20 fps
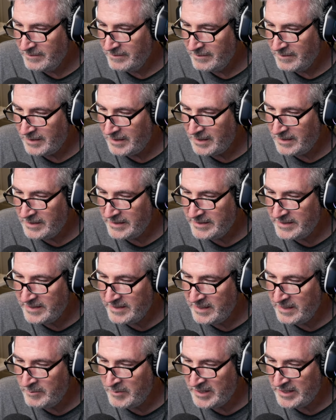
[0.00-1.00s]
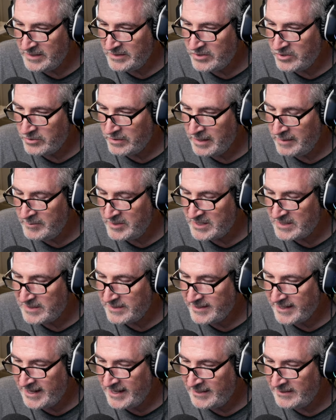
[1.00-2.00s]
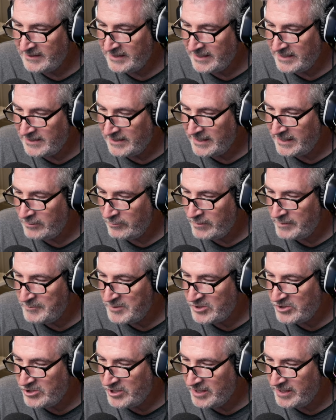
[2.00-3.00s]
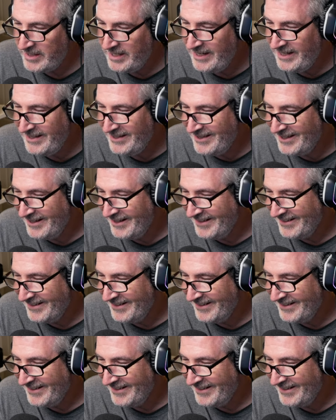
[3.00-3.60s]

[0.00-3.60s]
All I see on my Instagram is scantily clad women shaking the...